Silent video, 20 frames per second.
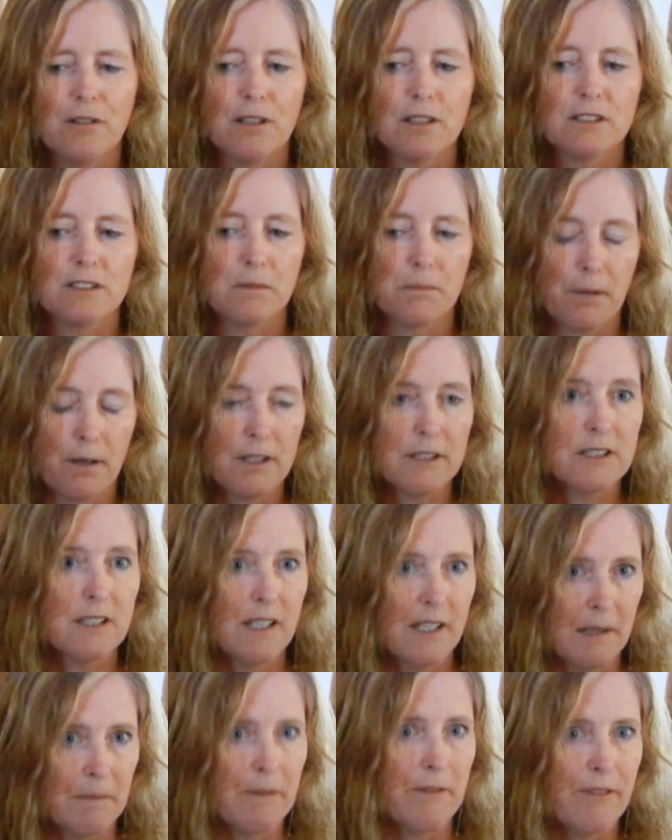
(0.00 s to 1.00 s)
So
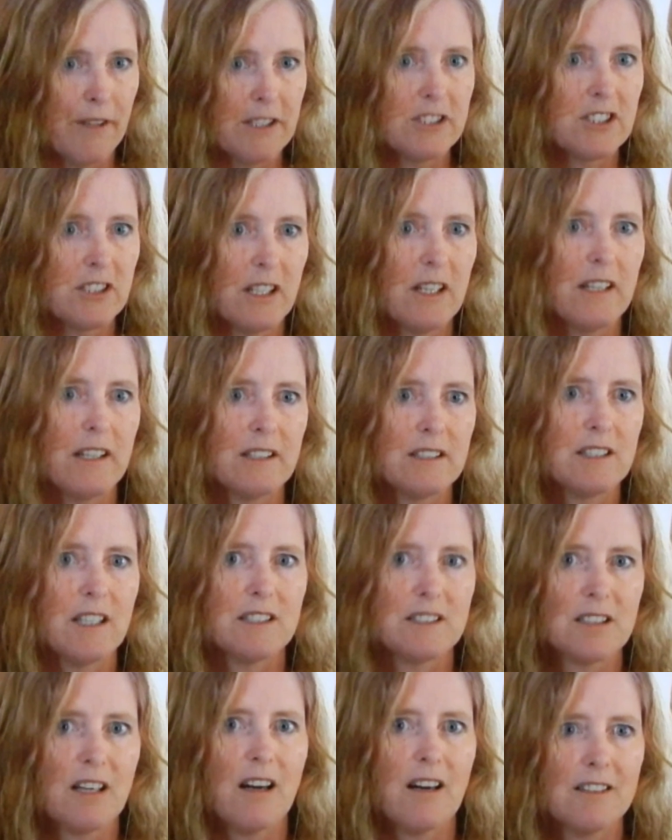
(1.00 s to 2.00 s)
personally and professionally,
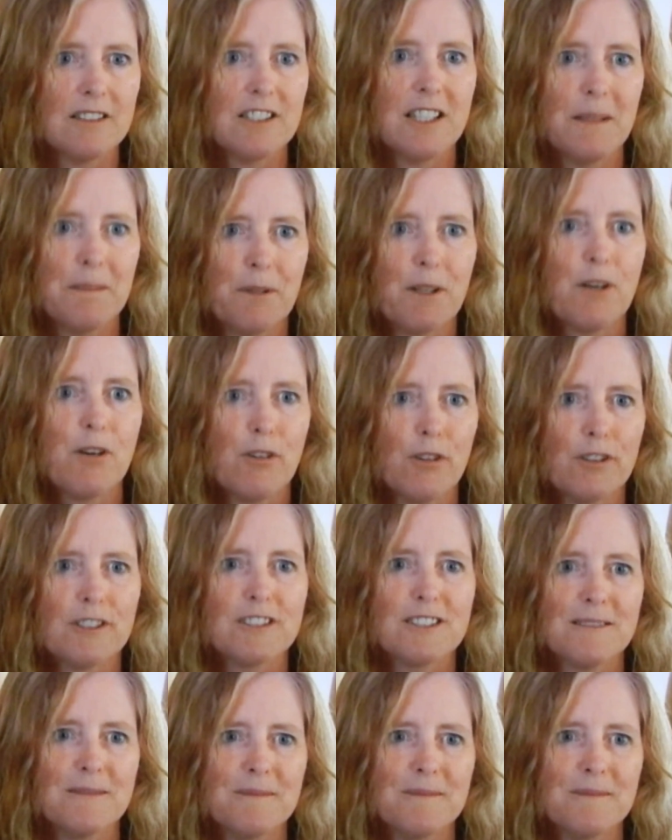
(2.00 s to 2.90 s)
it's hard to keep the course.